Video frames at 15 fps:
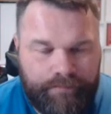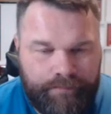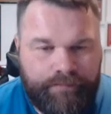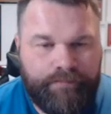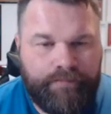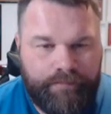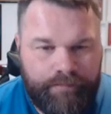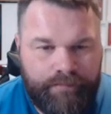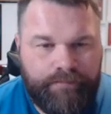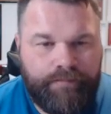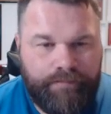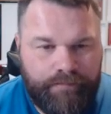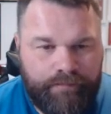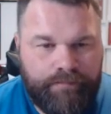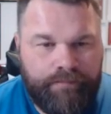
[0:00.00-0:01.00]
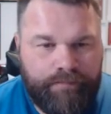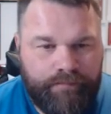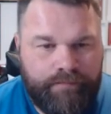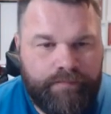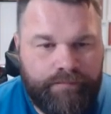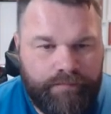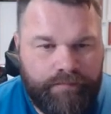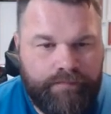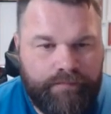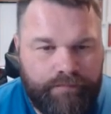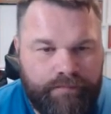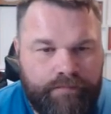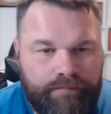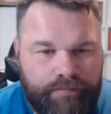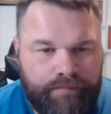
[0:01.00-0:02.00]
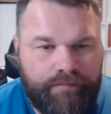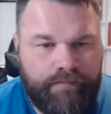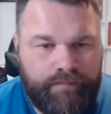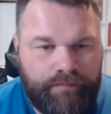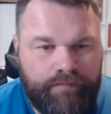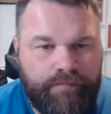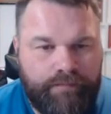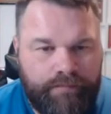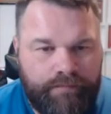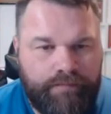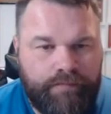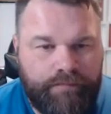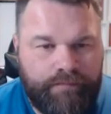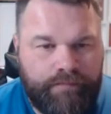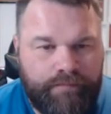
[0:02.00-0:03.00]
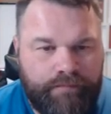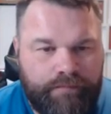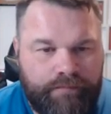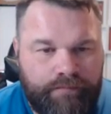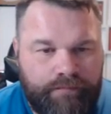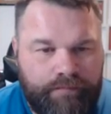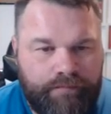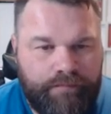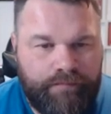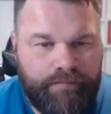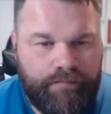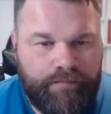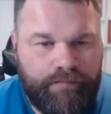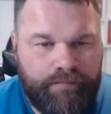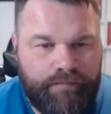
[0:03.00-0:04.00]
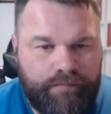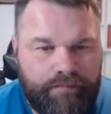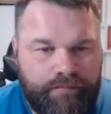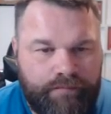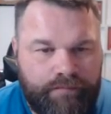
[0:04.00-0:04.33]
(silent)